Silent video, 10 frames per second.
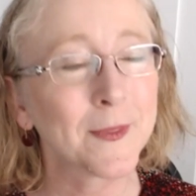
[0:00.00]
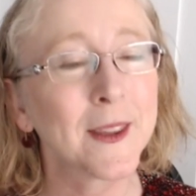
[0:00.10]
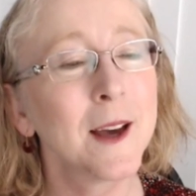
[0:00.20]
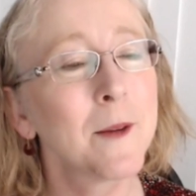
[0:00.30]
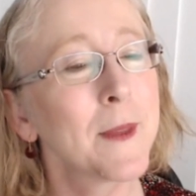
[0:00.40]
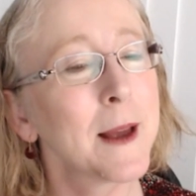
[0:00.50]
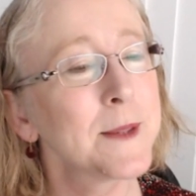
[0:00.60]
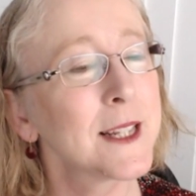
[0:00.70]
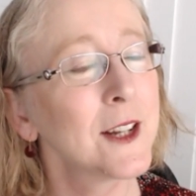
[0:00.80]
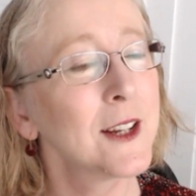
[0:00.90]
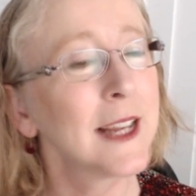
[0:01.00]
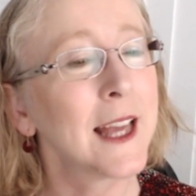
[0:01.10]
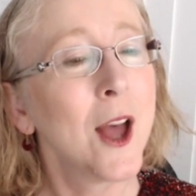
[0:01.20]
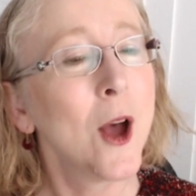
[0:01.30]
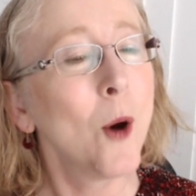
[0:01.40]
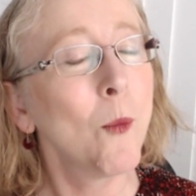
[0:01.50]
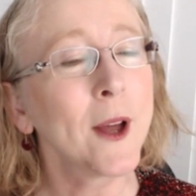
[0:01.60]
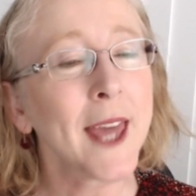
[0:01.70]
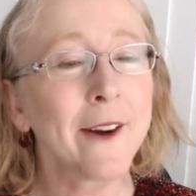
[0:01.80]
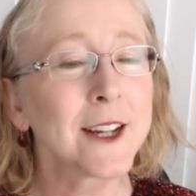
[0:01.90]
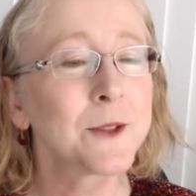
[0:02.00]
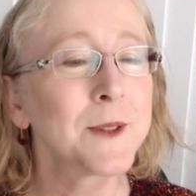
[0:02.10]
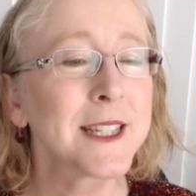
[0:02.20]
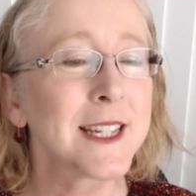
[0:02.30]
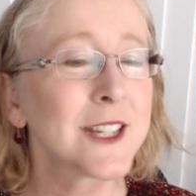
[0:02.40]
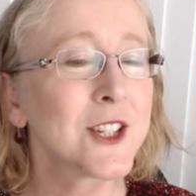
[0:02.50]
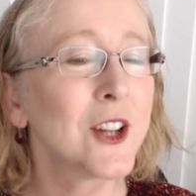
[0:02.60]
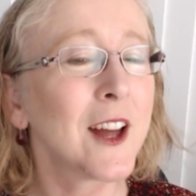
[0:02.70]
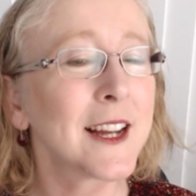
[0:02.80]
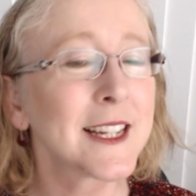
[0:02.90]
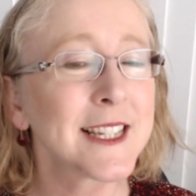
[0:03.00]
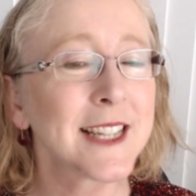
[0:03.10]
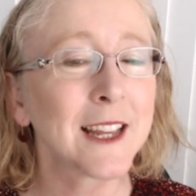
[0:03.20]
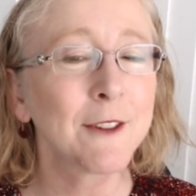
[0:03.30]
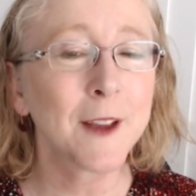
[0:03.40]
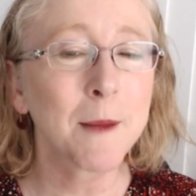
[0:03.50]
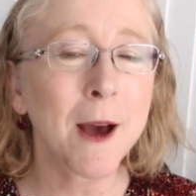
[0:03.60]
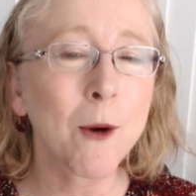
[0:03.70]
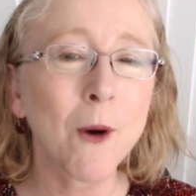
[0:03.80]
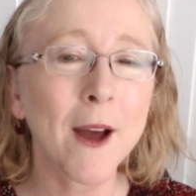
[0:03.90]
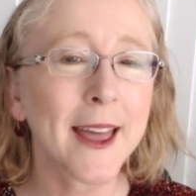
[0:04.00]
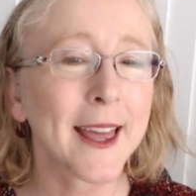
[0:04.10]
Yeah, absolutely. What characteristics do you like to see in female YA